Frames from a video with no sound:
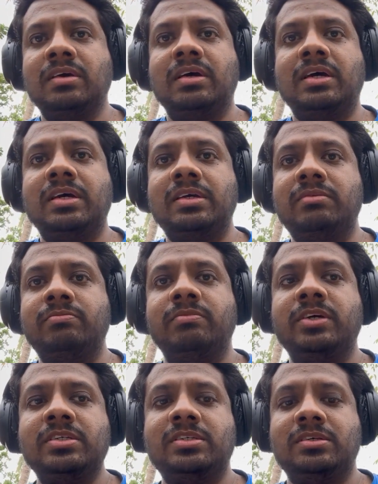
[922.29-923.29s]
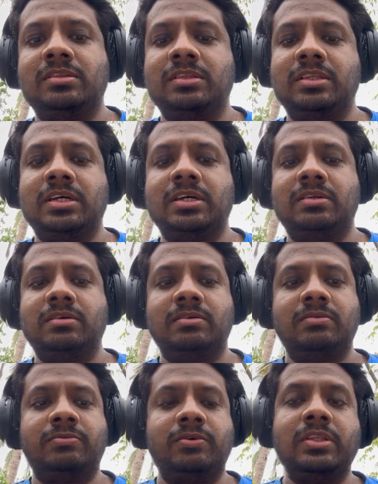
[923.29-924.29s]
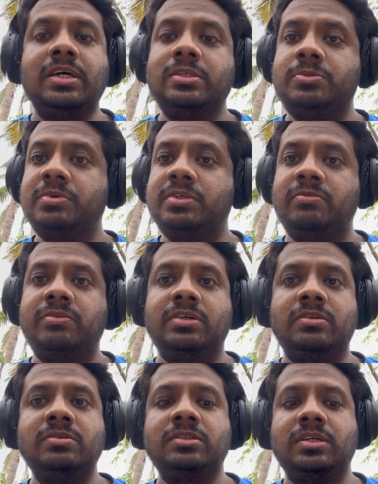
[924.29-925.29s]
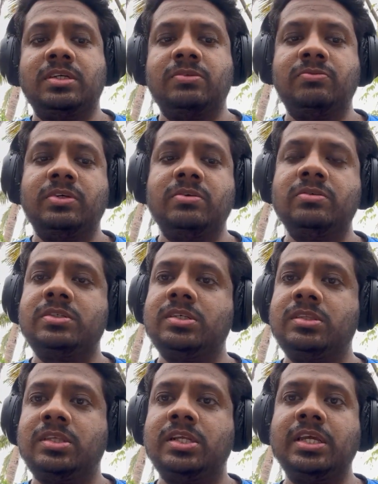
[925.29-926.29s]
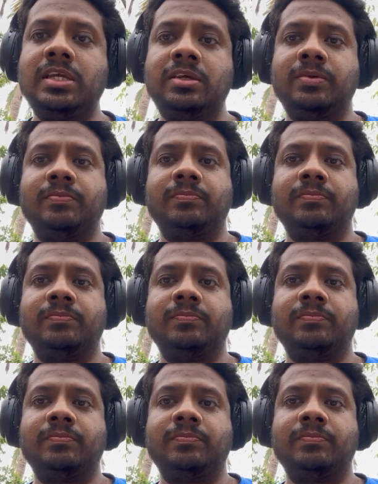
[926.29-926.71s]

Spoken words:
I mentioned that for that specific use case we used three